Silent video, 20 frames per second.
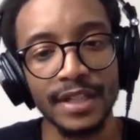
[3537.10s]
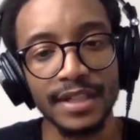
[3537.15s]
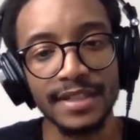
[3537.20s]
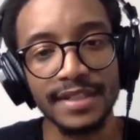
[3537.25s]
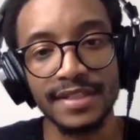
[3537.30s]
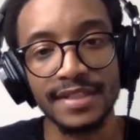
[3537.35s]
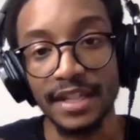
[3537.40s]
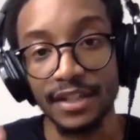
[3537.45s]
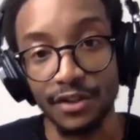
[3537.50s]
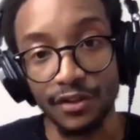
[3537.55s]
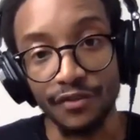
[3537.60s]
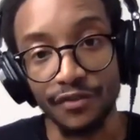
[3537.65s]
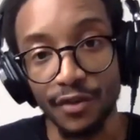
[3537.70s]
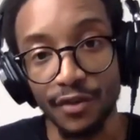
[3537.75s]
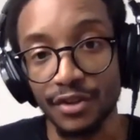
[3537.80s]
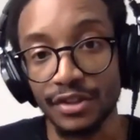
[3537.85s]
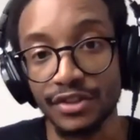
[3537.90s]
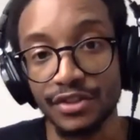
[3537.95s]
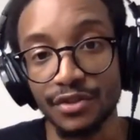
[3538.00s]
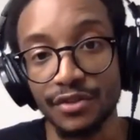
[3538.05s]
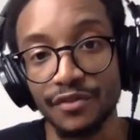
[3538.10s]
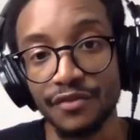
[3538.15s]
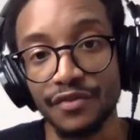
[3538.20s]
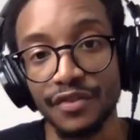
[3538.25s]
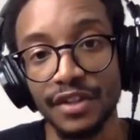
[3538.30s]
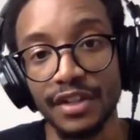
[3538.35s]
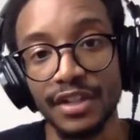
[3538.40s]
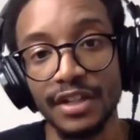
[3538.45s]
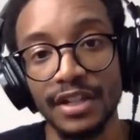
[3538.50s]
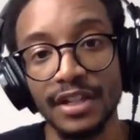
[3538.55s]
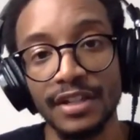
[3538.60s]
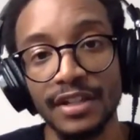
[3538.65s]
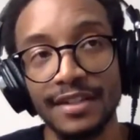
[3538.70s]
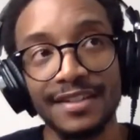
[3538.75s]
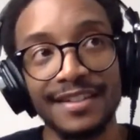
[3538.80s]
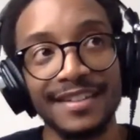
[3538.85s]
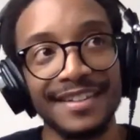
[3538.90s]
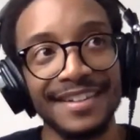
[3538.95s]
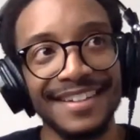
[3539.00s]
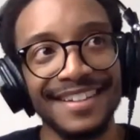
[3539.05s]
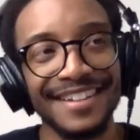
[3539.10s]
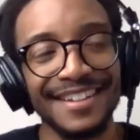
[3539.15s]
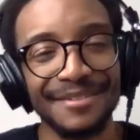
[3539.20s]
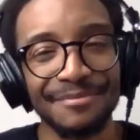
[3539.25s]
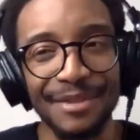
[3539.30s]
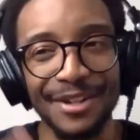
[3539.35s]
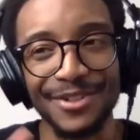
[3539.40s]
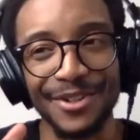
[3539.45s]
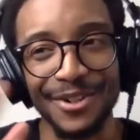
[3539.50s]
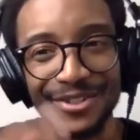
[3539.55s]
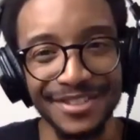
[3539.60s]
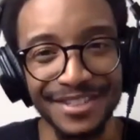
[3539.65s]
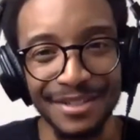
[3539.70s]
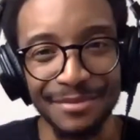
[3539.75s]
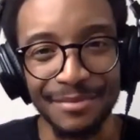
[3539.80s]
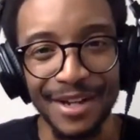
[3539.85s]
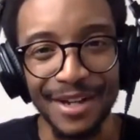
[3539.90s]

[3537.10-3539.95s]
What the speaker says: set your focus to infinity. My daughter's in the